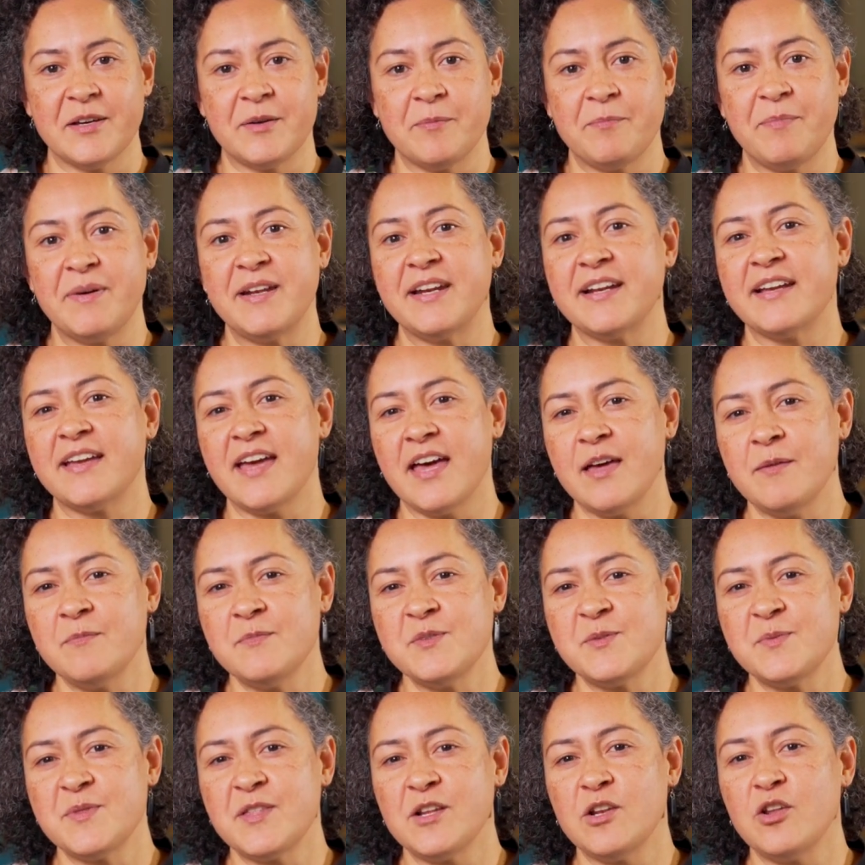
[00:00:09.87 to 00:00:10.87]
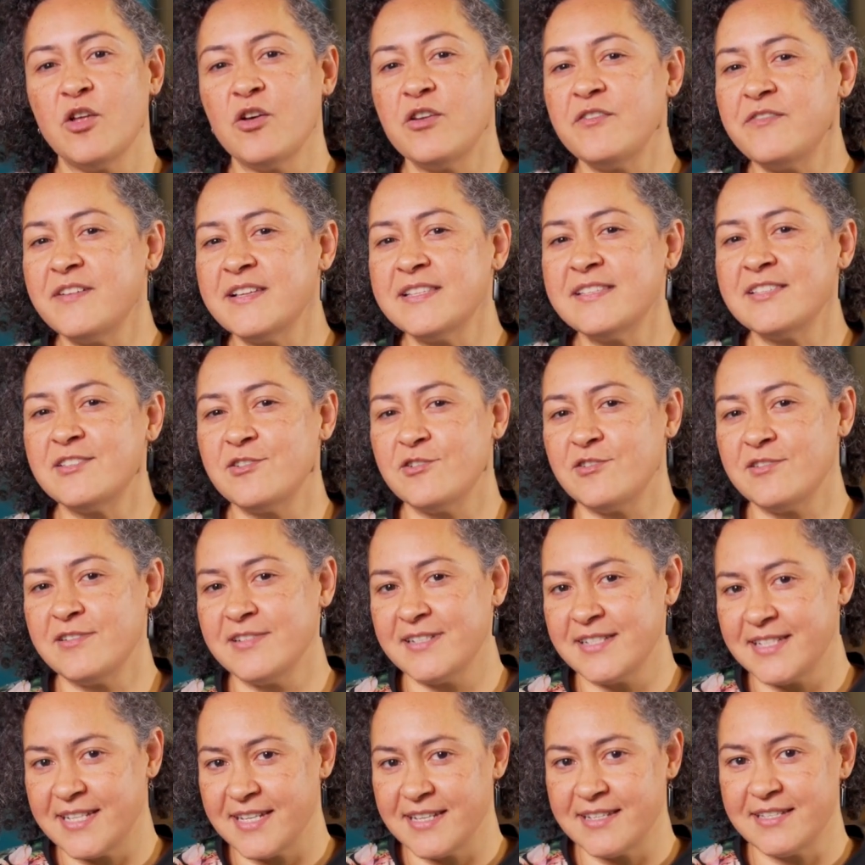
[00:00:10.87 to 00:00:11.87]
But it comes with a lot of
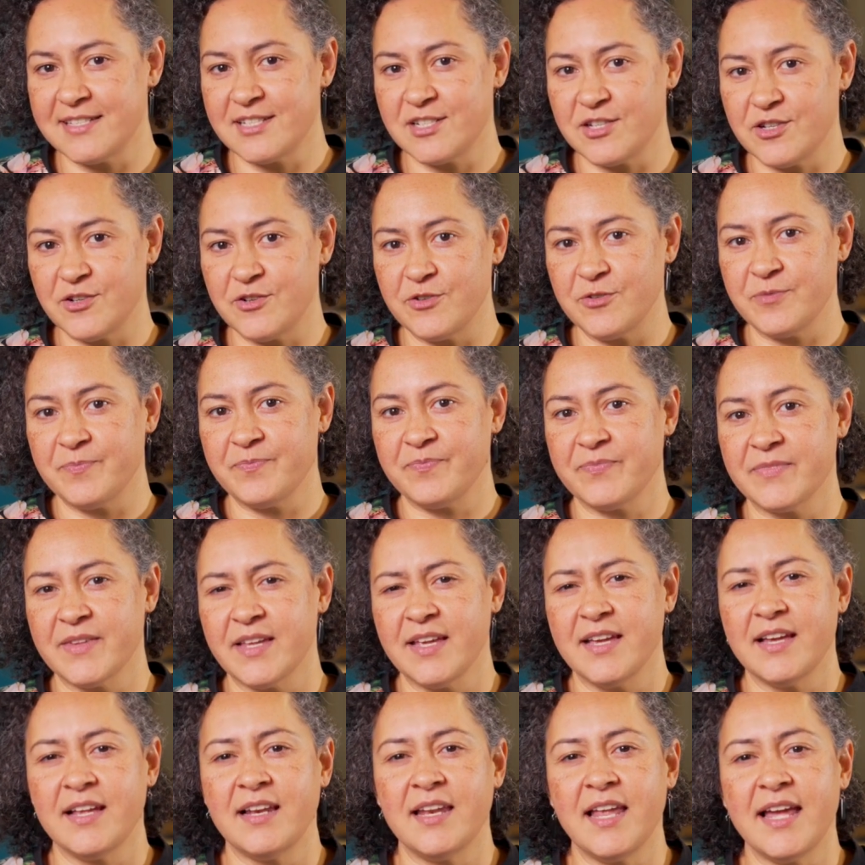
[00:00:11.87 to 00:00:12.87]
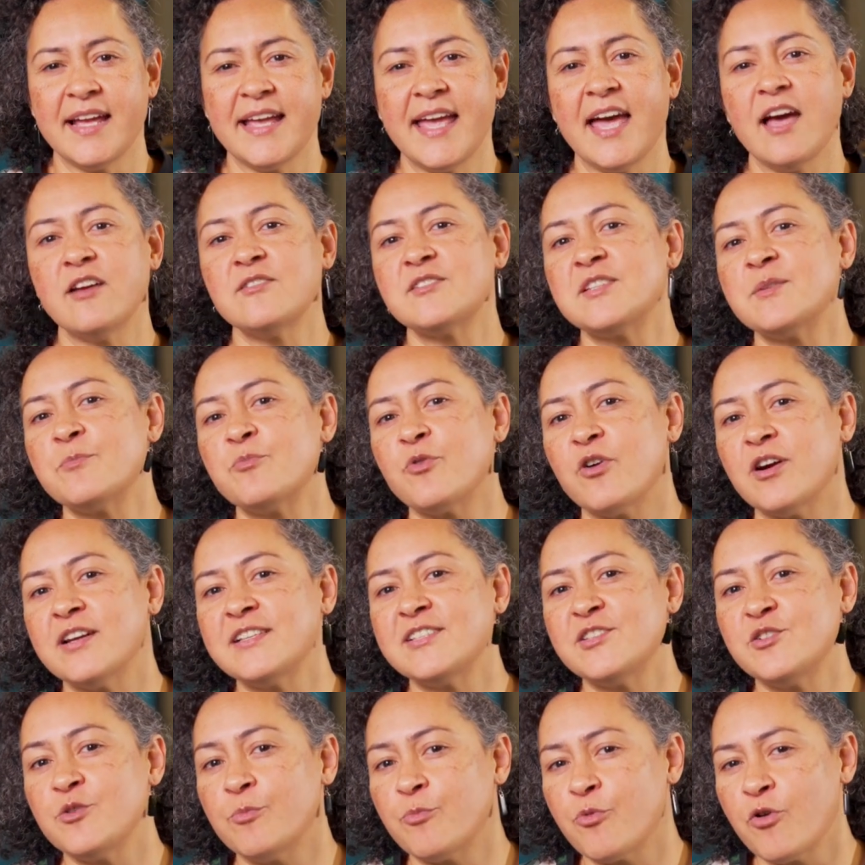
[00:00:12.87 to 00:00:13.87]
uncertainties too, like how to
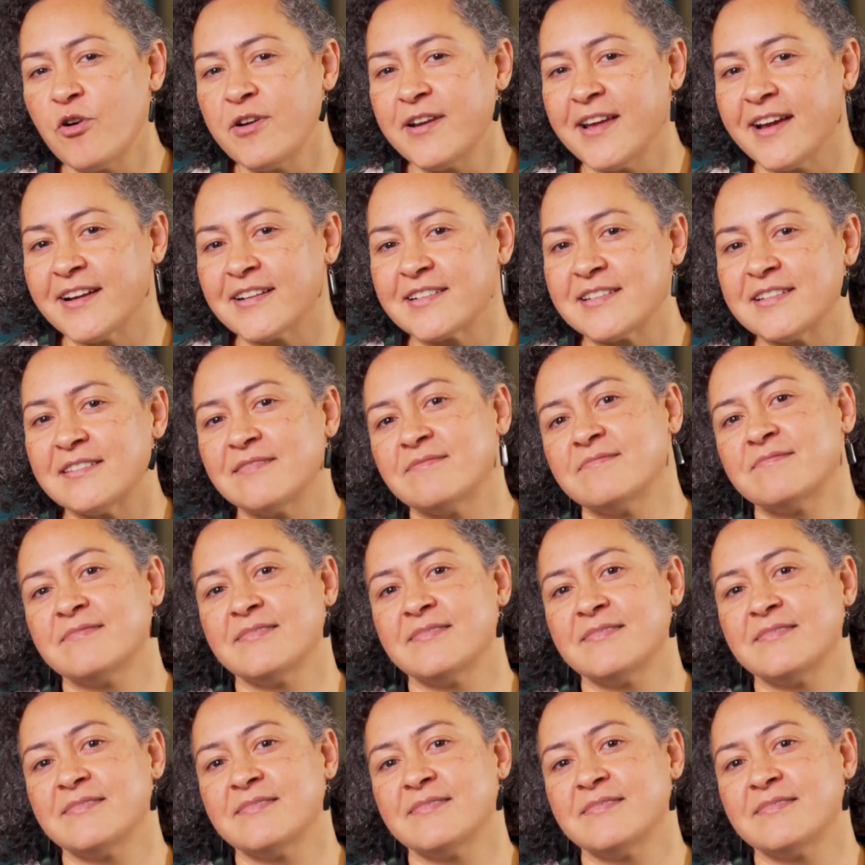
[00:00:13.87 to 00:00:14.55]
price your product.